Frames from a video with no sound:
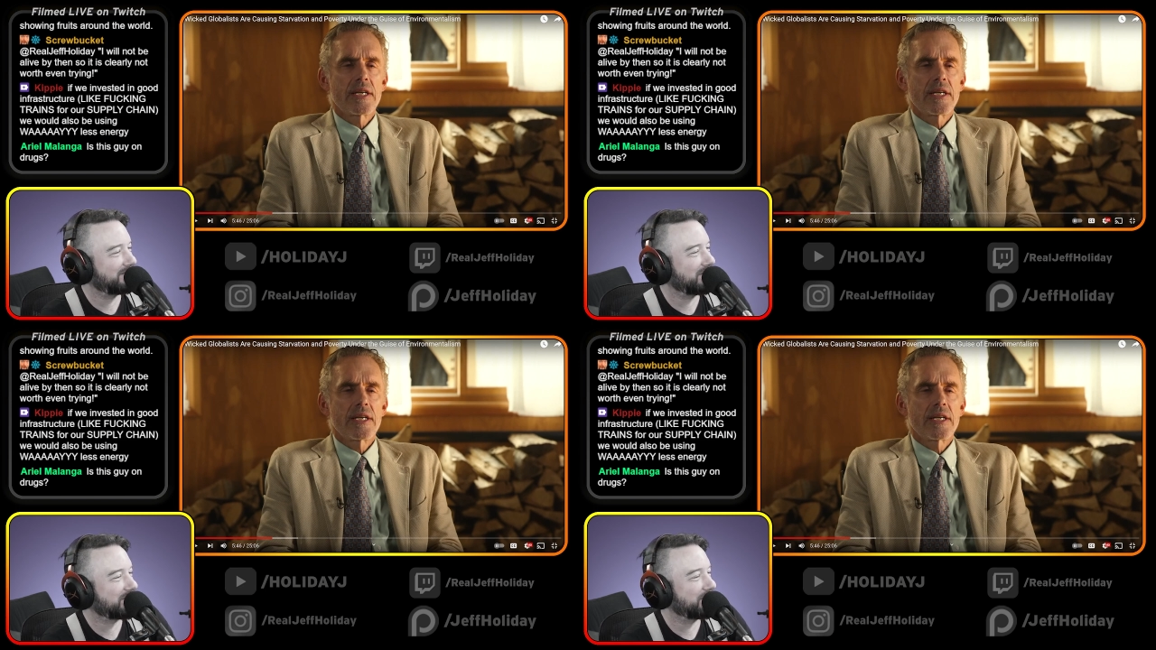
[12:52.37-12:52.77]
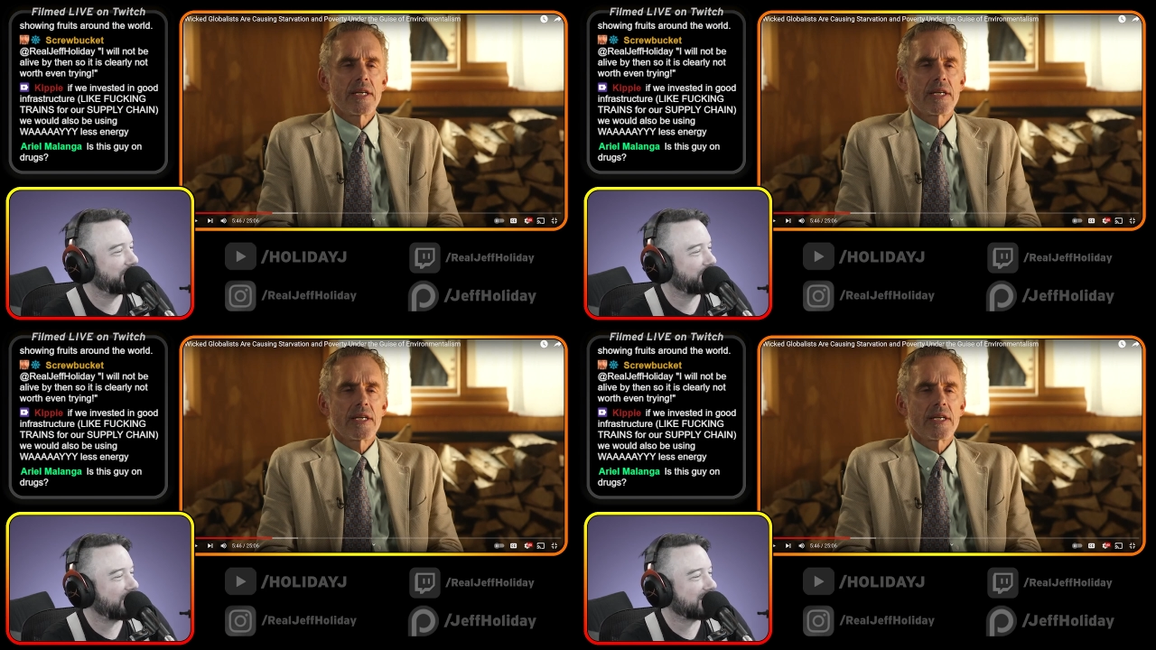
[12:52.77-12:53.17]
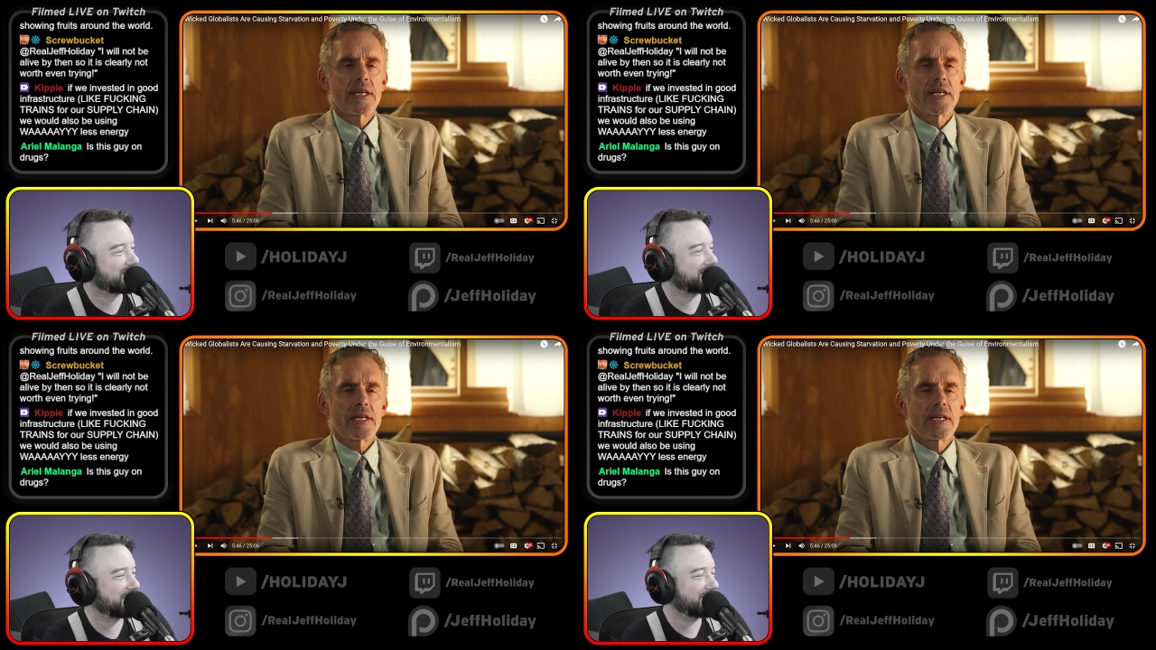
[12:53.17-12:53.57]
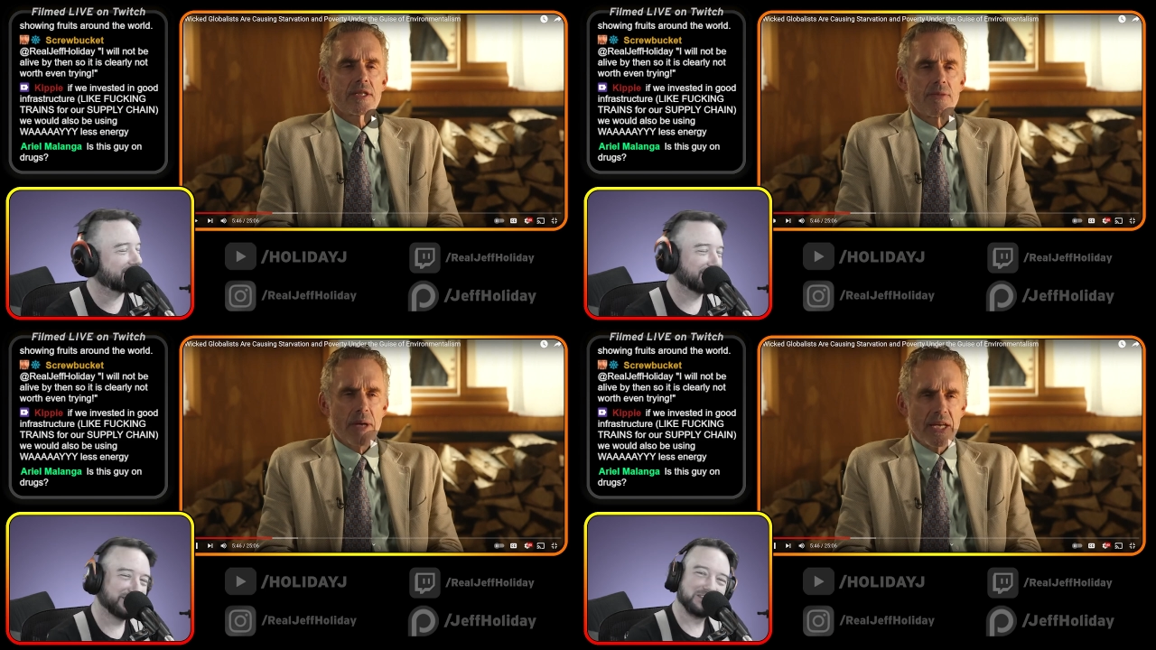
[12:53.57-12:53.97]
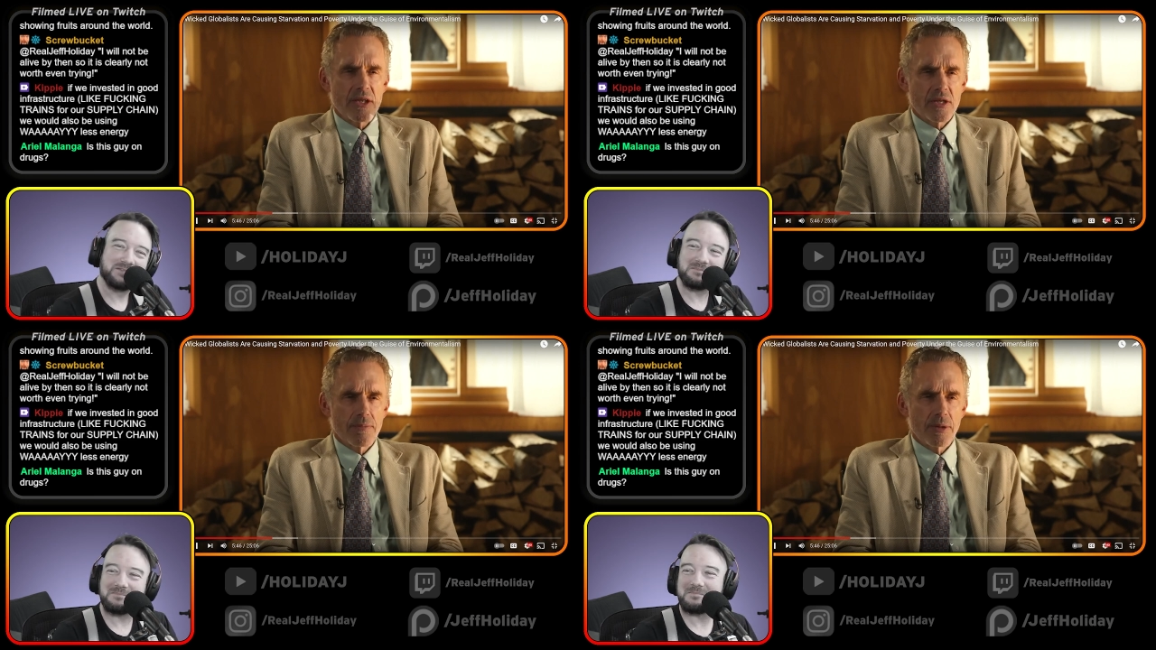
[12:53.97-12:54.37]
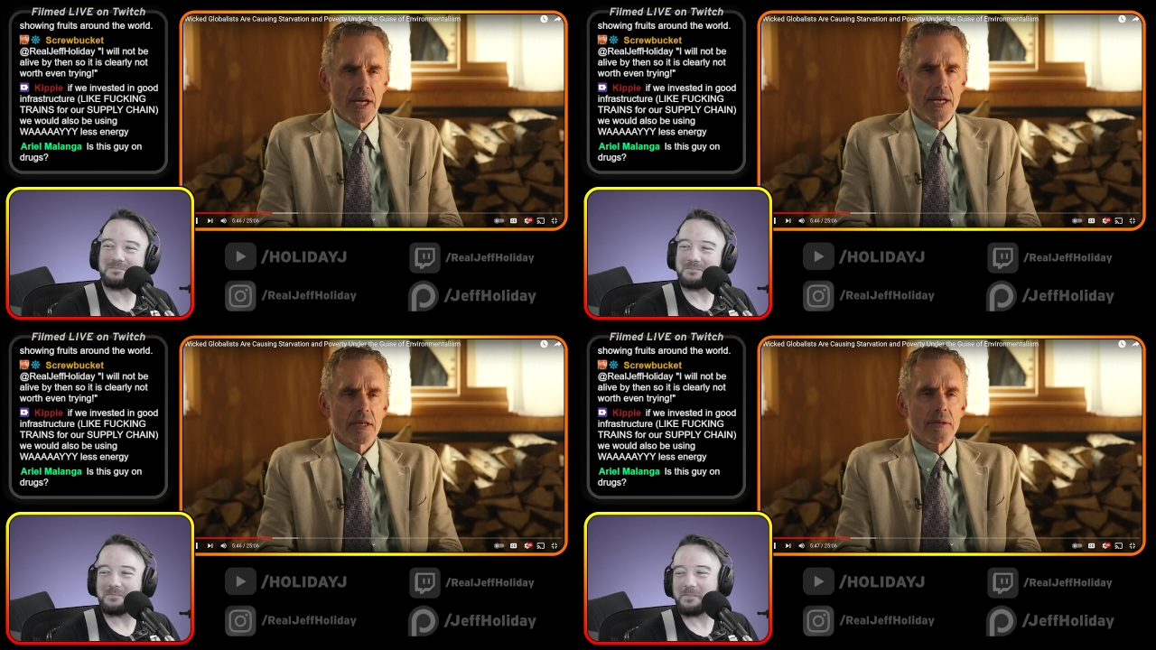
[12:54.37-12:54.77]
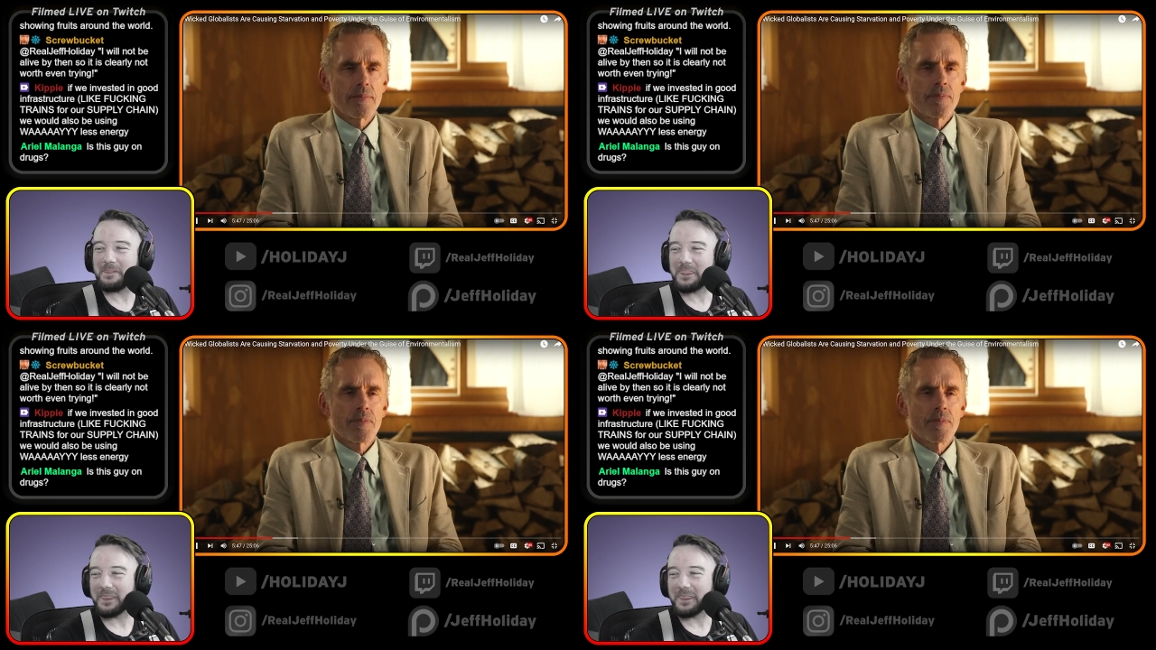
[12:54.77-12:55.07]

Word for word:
Speaker 1: what the fuck, dude? Its main supplier.